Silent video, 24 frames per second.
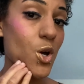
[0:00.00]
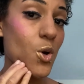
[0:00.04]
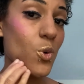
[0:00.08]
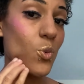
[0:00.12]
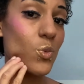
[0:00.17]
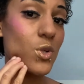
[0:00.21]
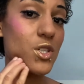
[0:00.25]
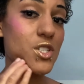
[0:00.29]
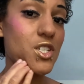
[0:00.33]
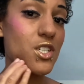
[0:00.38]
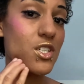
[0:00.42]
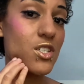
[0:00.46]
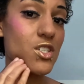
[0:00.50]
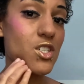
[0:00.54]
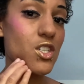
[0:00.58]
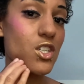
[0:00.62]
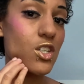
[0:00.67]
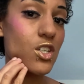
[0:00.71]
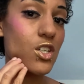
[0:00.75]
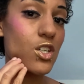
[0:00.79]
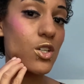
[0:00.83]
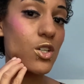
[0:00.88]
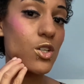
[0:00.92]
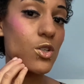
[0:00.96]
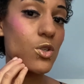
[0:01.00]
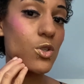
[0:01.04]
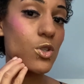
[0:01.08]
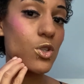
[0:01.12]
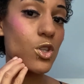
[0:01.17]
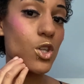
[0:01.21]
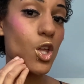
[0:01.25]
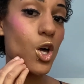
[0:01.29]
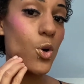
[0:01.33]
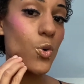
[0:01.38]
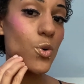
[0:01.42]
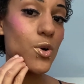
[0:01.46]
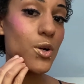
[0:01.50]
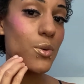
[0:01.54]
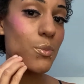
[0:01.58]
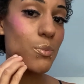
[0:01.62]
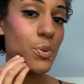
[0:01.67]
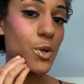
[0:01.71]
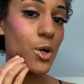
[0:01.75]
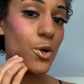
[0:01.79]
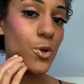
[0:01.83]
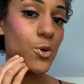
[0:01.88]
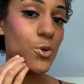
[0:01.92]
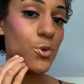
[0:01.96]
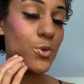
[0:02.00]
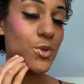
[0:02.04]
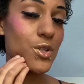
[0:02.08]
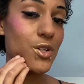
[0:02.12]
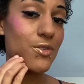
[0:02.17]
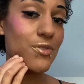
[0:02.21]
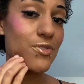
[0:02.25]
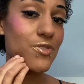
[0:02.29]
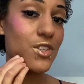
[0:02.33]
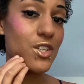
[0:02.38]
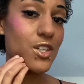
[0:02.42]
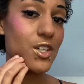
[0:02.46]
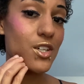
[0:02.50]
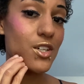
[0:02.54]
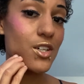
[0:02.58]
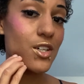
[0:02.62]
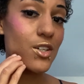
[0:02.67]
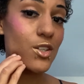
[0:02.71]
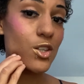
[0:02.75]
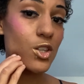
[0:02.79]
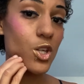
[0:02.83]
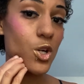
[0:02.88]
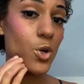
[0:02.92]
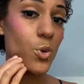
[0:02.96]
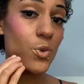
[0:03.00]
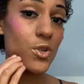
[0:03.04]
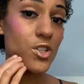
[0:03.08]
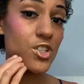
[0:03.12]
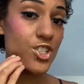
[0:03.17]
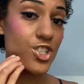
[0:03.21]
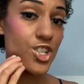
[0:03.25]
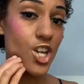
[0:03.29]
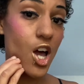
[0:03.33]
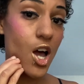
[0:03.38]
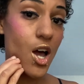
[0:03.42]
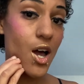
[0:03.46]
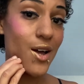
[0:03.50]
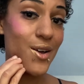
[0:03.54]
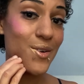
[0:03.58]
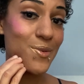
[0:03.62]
which is the lower bone of the lower jaw.